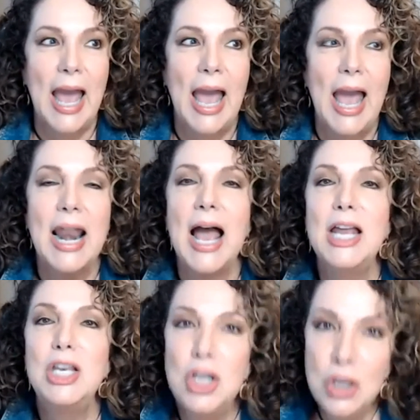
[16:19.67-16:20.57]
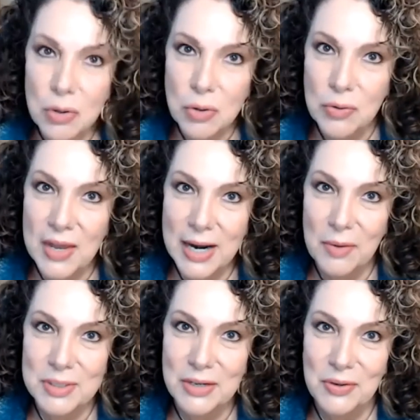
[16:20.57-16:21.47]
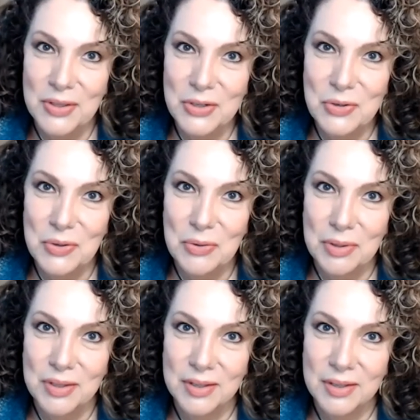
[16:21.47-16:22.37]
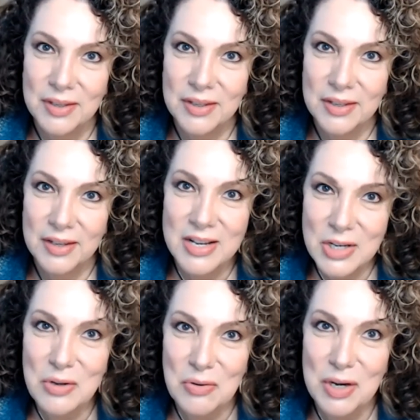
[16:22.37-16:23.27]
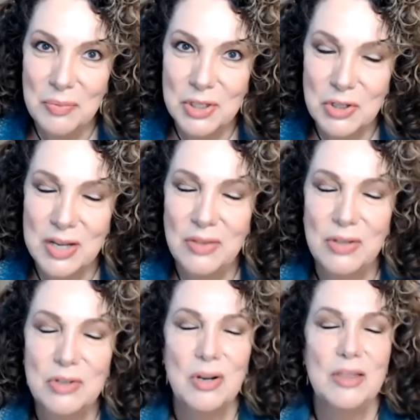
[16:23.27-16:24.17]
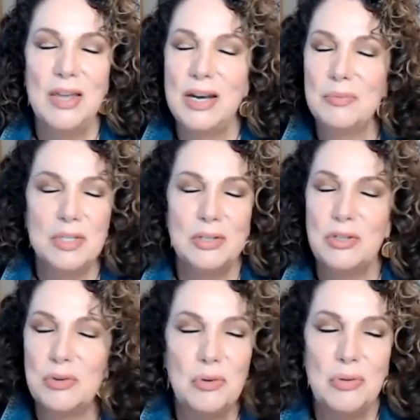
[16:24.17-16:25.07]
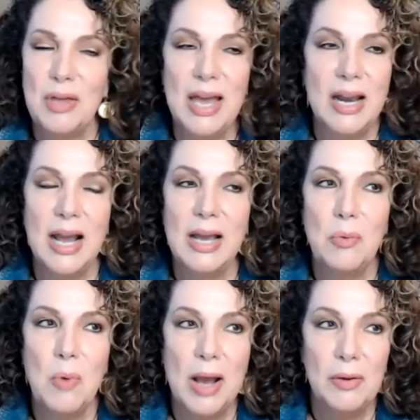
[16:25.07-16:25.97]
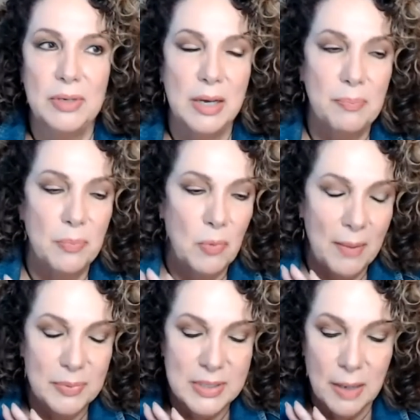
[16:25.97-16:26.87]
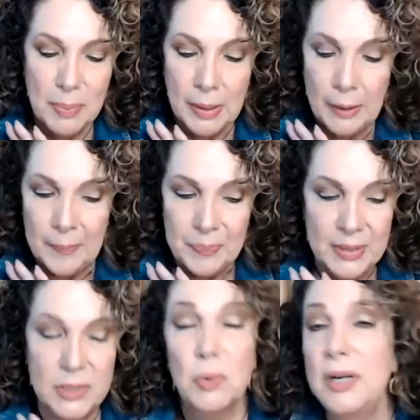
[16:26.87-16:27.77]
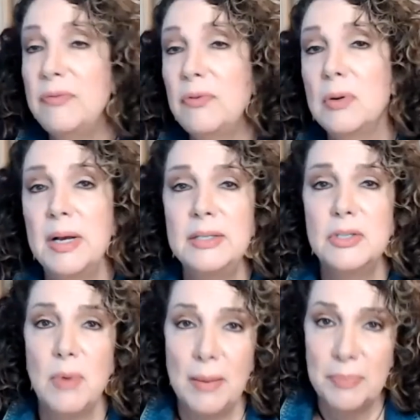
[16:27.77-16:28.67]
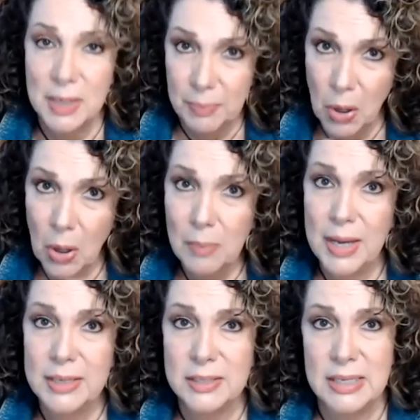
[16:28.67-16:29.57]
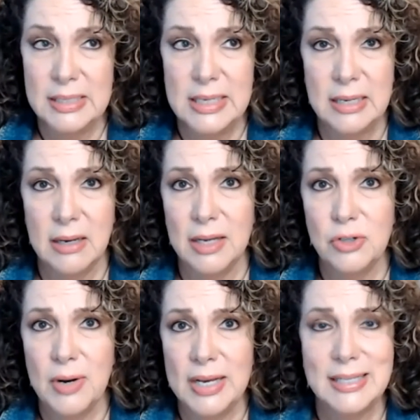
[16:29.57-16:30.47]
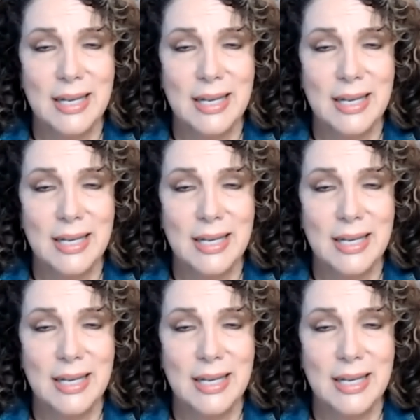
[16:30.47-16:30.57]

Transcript: And I knew that I was hearing the truth. I knew that it was that it was a truth, and I wrapped up in 24 months, wrapped up all my existing contracts.